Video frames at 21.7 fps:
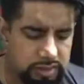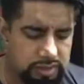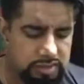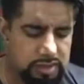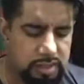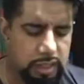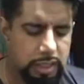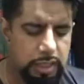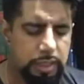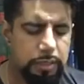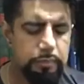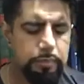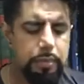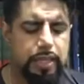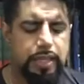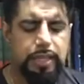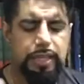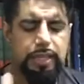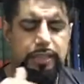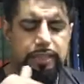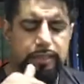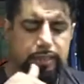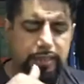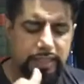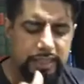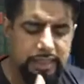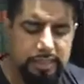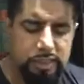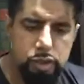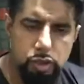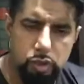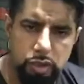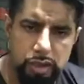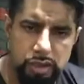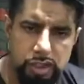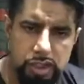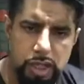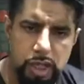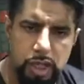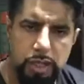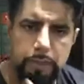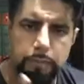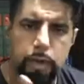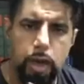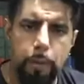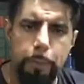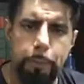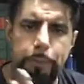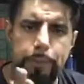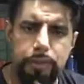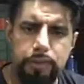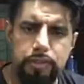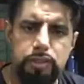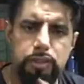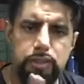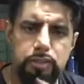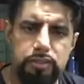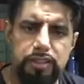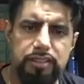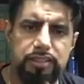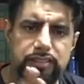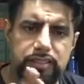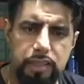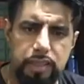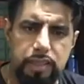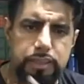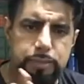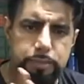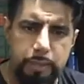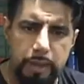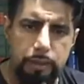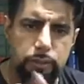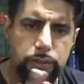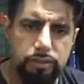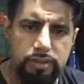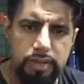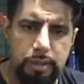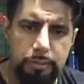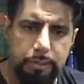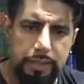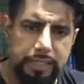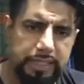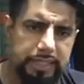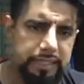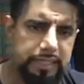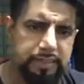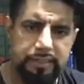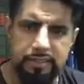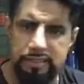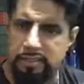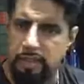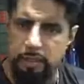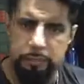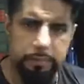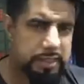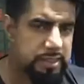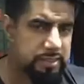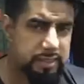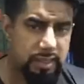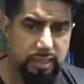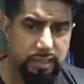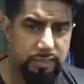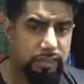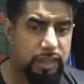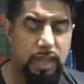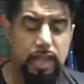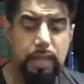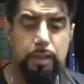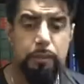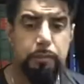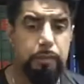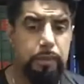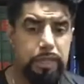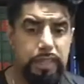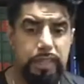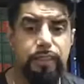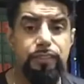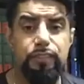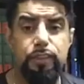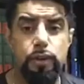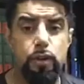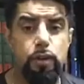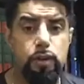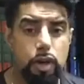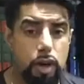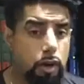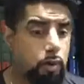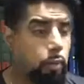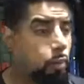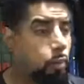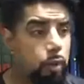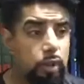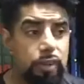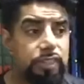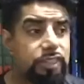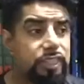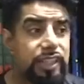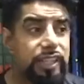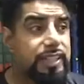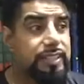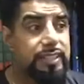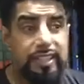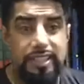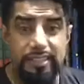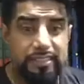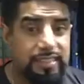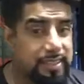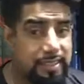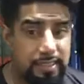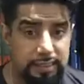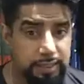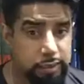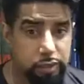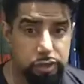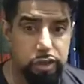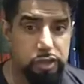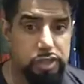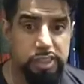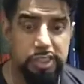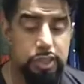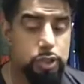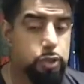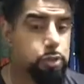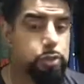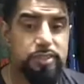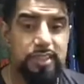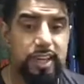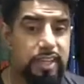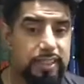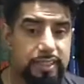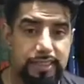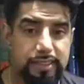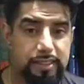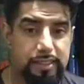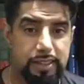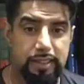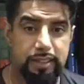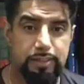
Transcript: time, in their students' time, up until the Atba'u Tabi'een, in the time of the Salaf, believe it or not, one thing they didn't used to teach was Aqidah,